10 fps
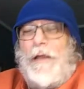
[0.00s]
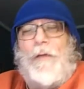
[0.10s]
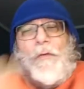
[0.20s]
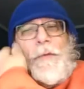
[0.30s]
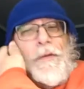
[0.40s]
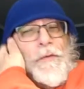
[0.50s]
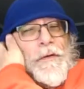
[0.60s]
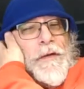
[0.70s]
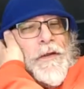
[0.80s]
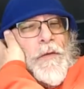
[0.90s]
We'll be doing
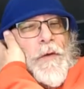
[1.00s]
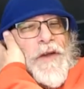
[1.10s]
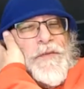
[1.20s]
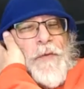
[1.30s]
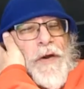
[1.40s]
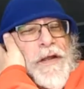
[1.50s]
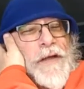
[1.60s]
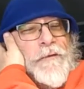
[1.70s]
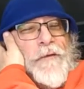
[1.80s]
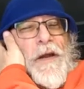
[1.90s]
another watch party
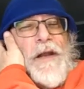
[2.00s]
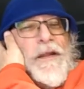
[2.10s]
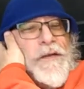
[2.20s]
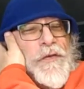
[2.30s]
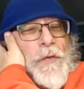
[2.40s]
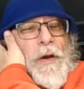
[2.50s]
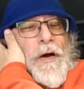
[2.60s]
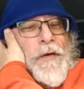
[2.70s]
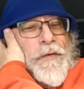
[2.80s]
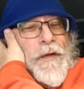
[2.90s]
on Friday the
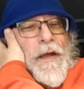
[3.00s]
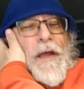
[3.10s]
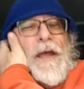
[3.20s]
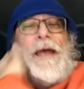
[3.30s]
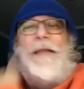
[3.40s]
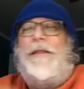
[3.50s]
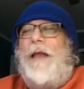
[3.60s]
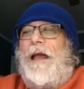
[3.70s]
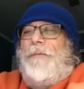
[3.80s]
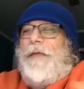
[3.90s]
12th at
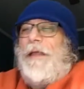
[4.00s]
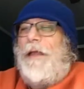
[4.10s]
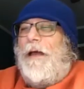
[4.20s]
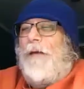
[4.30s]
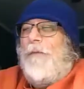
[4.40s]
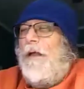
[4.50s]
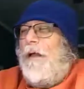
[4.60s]
9 p.m.